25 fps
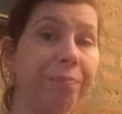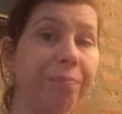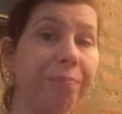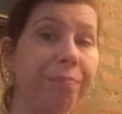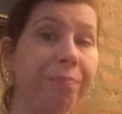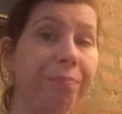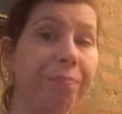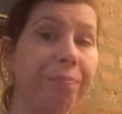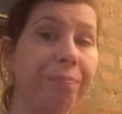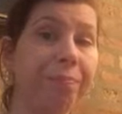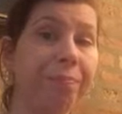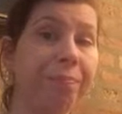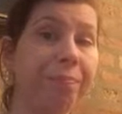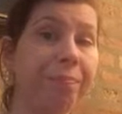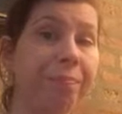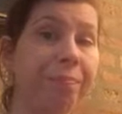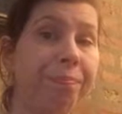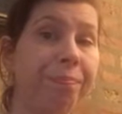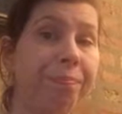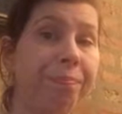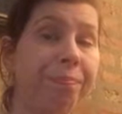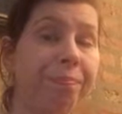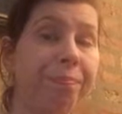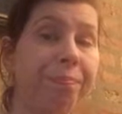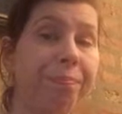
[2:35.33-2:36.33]

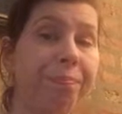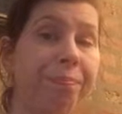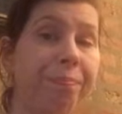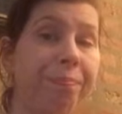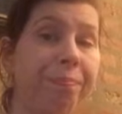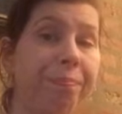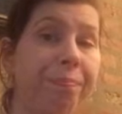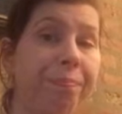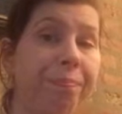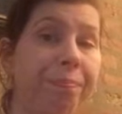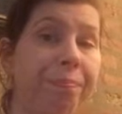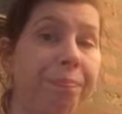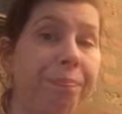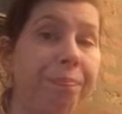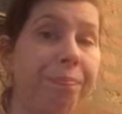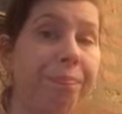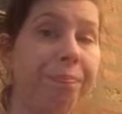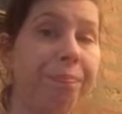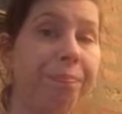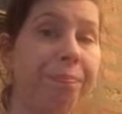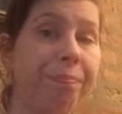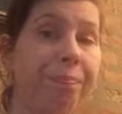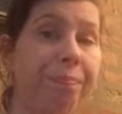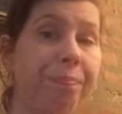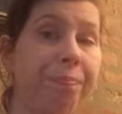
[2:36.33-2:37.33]

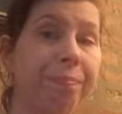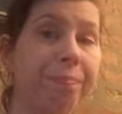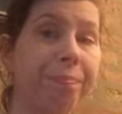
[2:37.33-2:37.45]
Nothing is said.